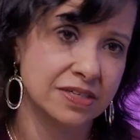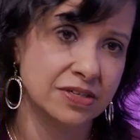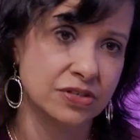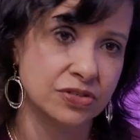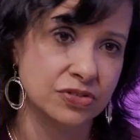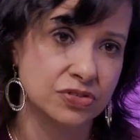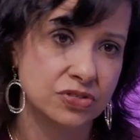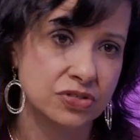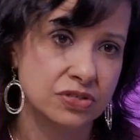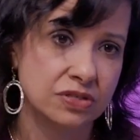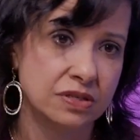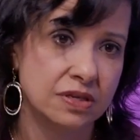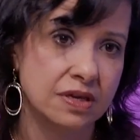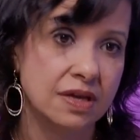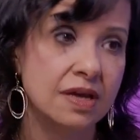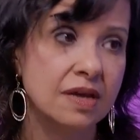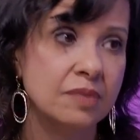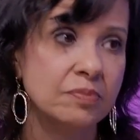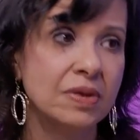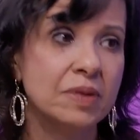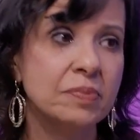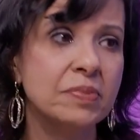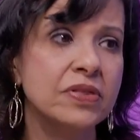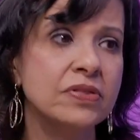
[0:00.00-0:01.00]
years.
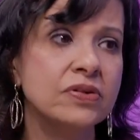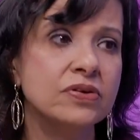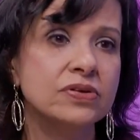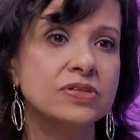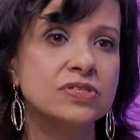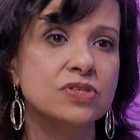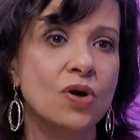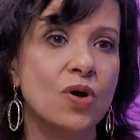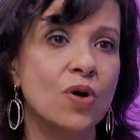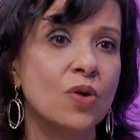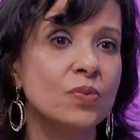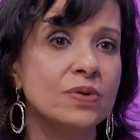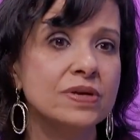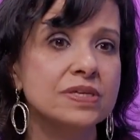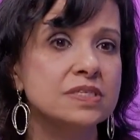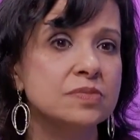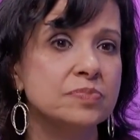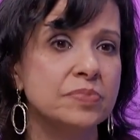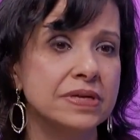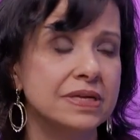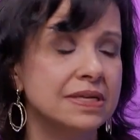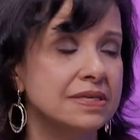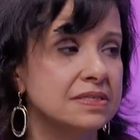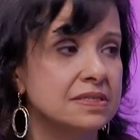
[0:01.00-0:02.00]
My mother has always
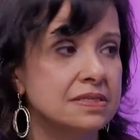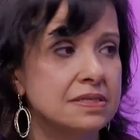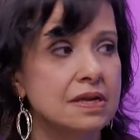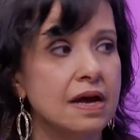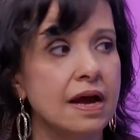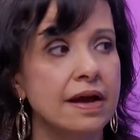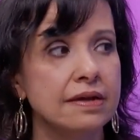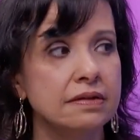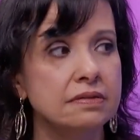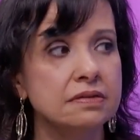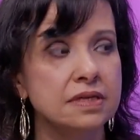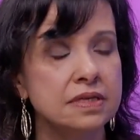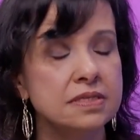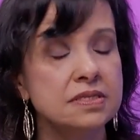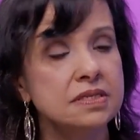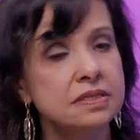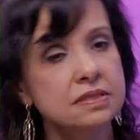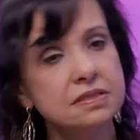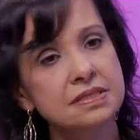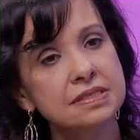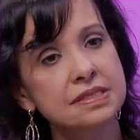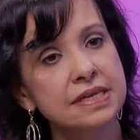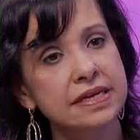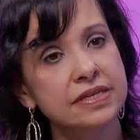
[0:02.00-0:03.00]
been in denial
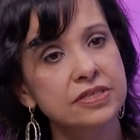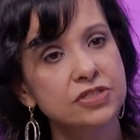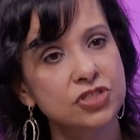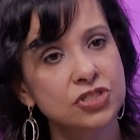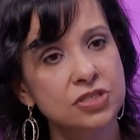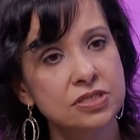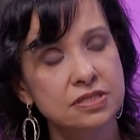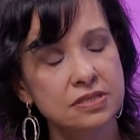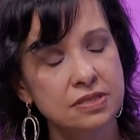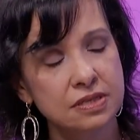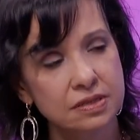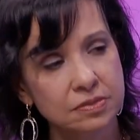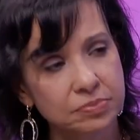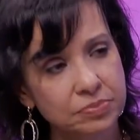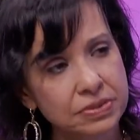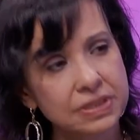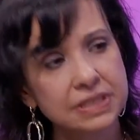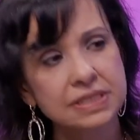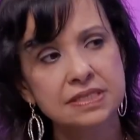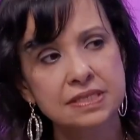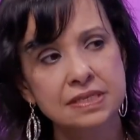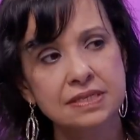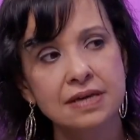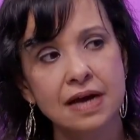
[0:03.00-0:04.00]
until today. She's in
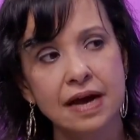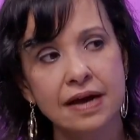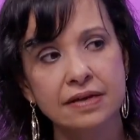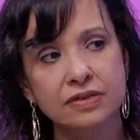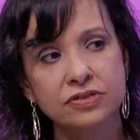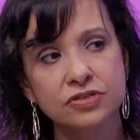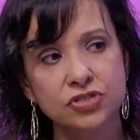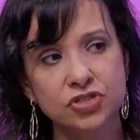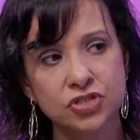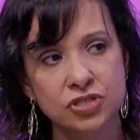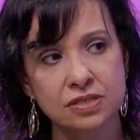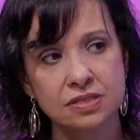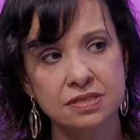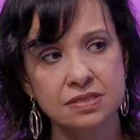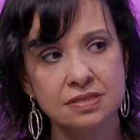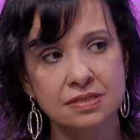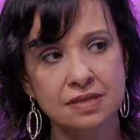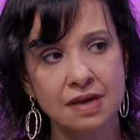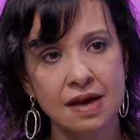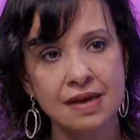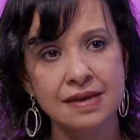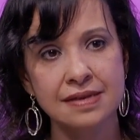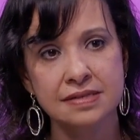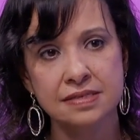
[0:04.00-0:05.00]
complete denial. She does
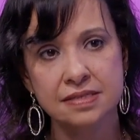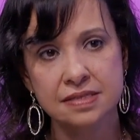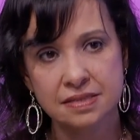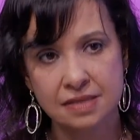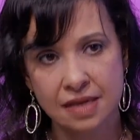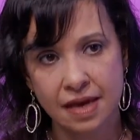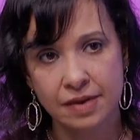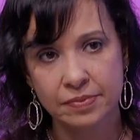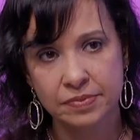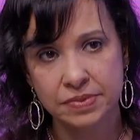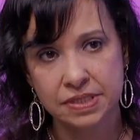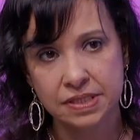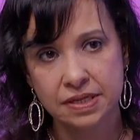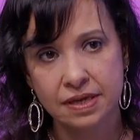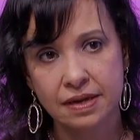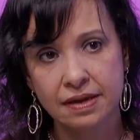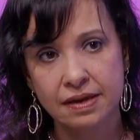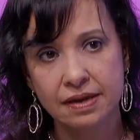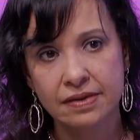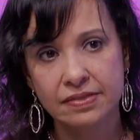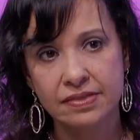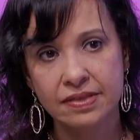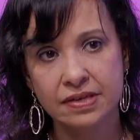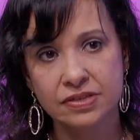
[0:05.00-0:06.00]
not accept
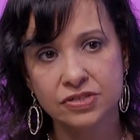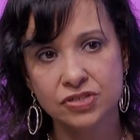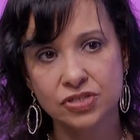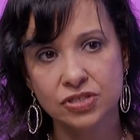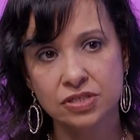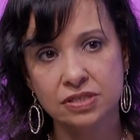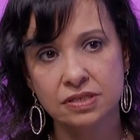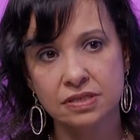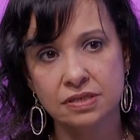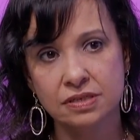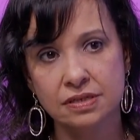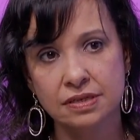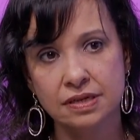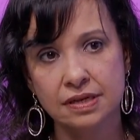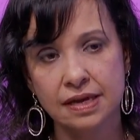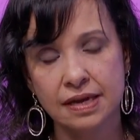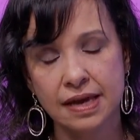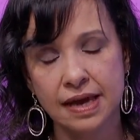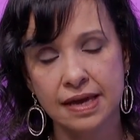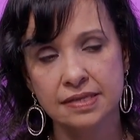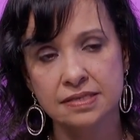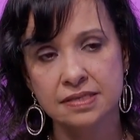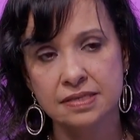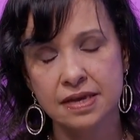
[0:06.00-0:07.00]
that she
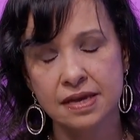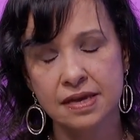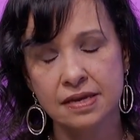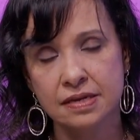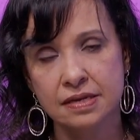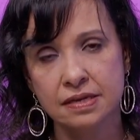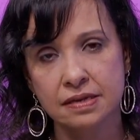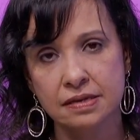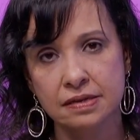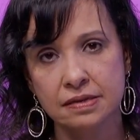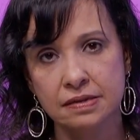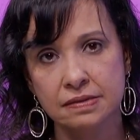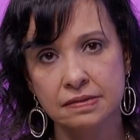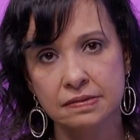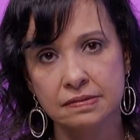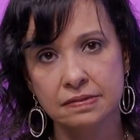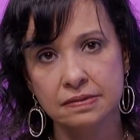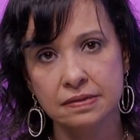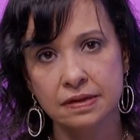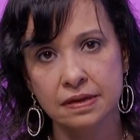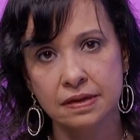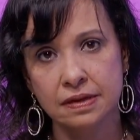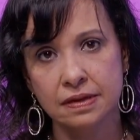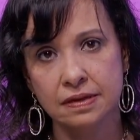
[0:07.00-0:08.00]
has any
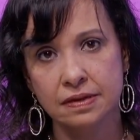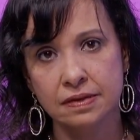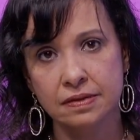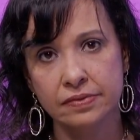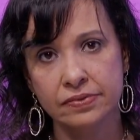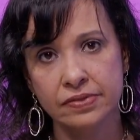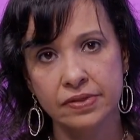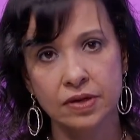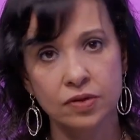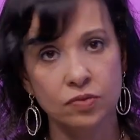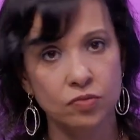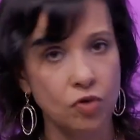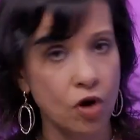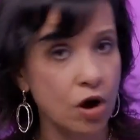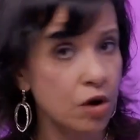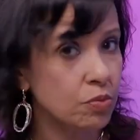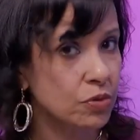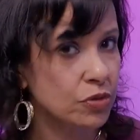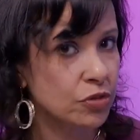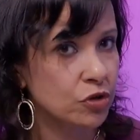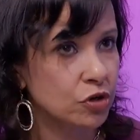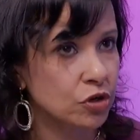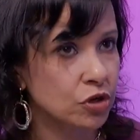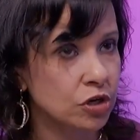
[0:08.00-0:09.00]
thing wrong
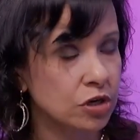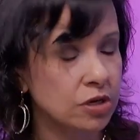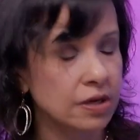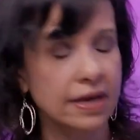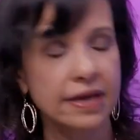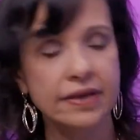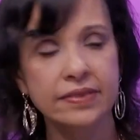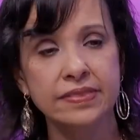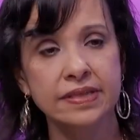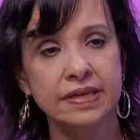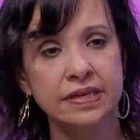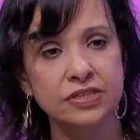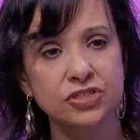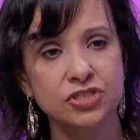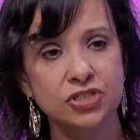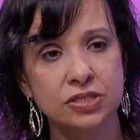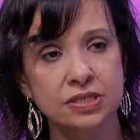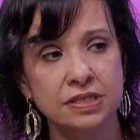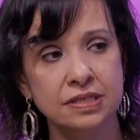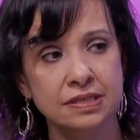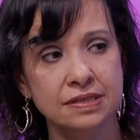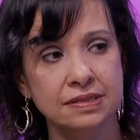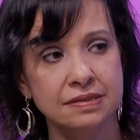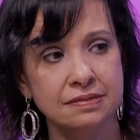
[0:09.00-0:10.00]
with her, and that
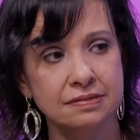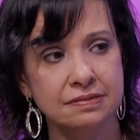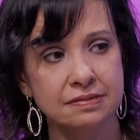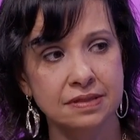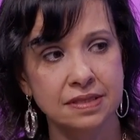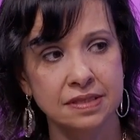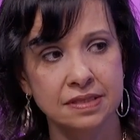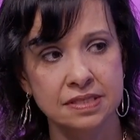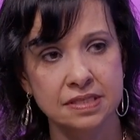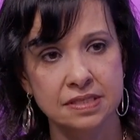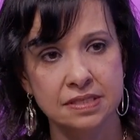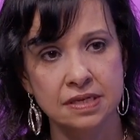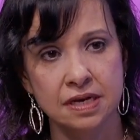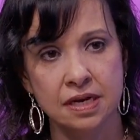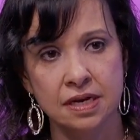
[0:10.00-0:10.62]
she is